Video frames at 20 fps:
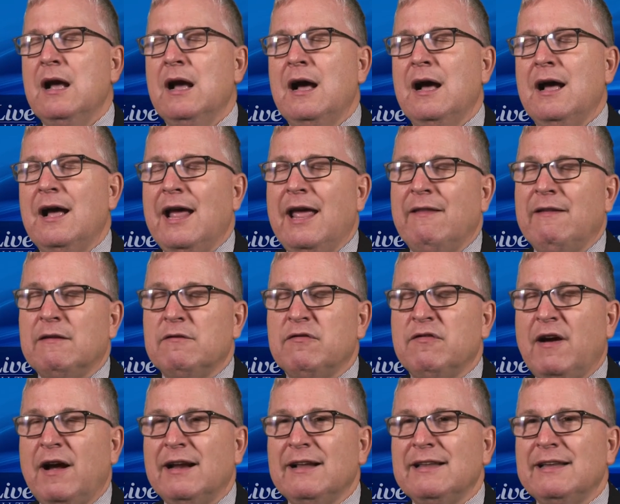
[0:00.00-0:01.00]
Uh, and then
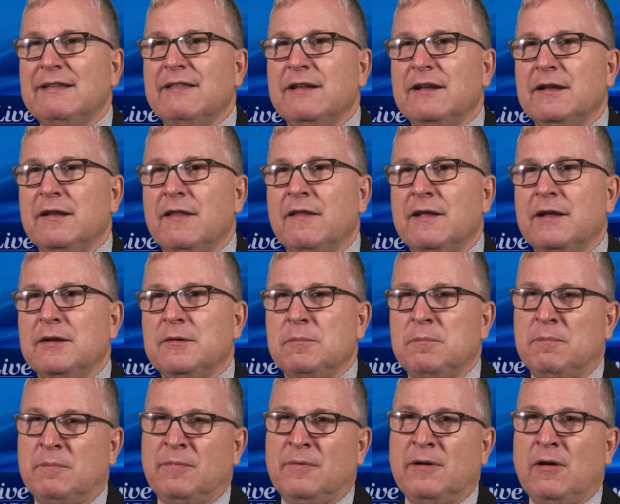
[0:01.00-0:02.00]
finally, the, the
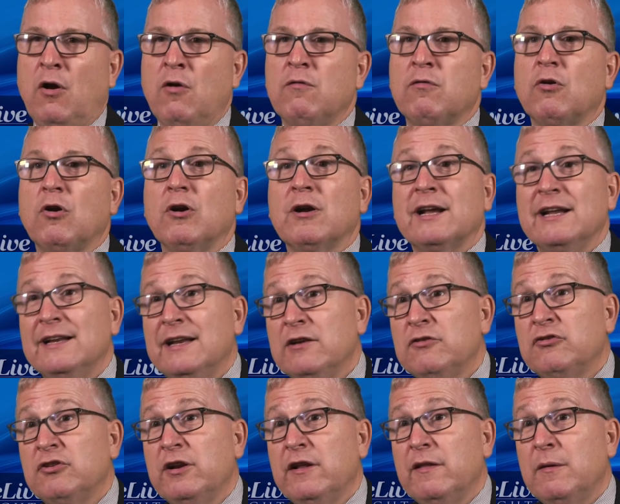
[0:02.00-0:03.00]
overall
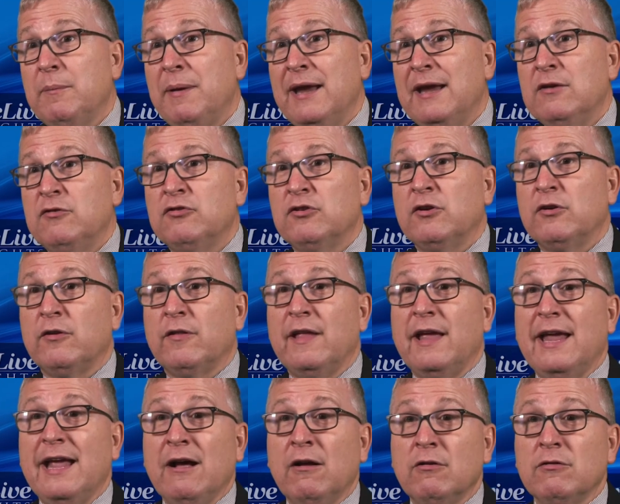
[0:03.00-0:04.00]
condition of the patient. Are
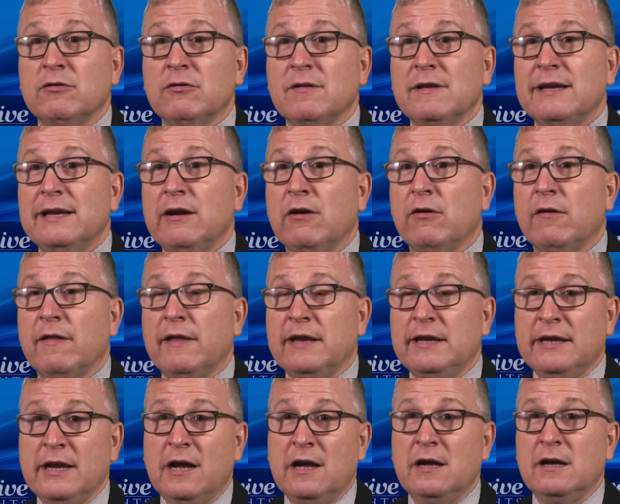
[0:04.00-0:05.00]
they elderly? Are they
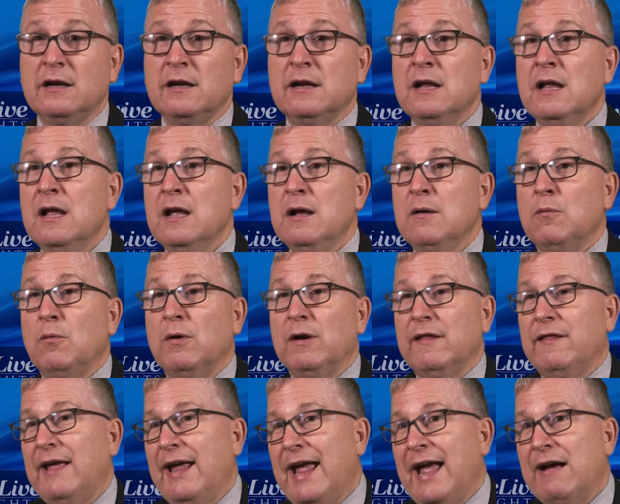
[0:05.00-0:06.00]
young? What
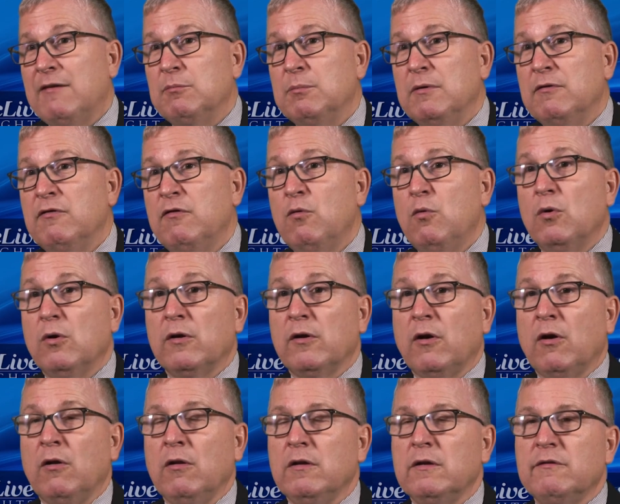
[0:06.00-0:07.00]
did they have before?
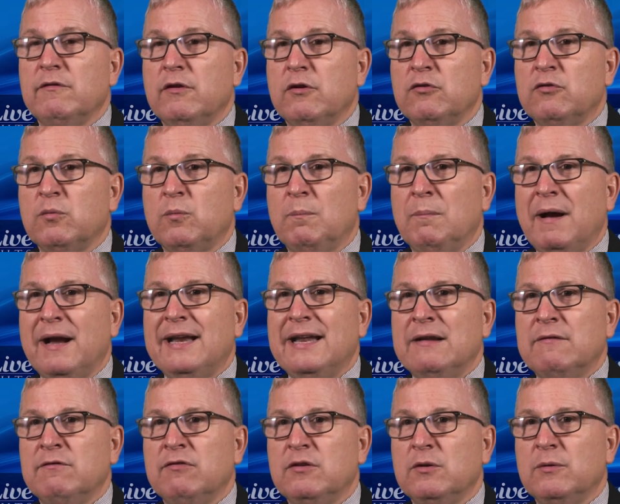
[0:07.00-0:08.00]
All of those might
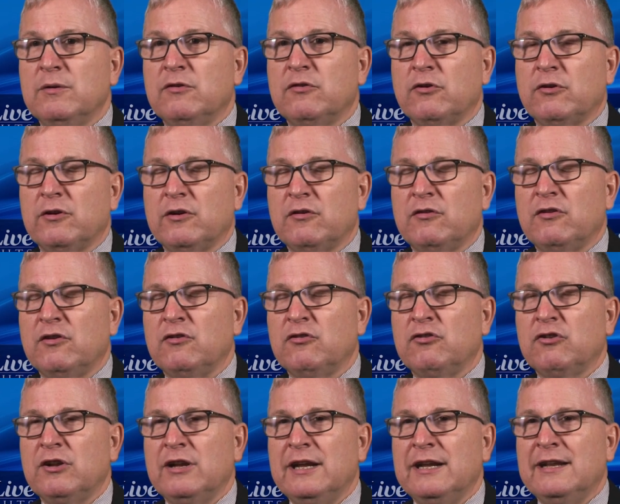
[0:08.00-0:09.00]
influence our
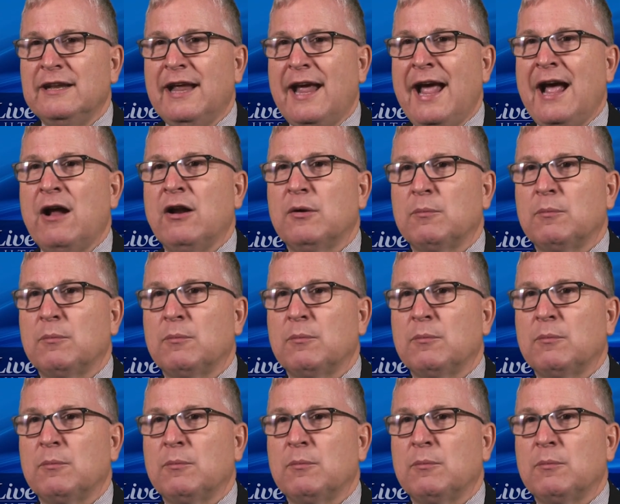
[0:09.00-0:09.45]
decision into how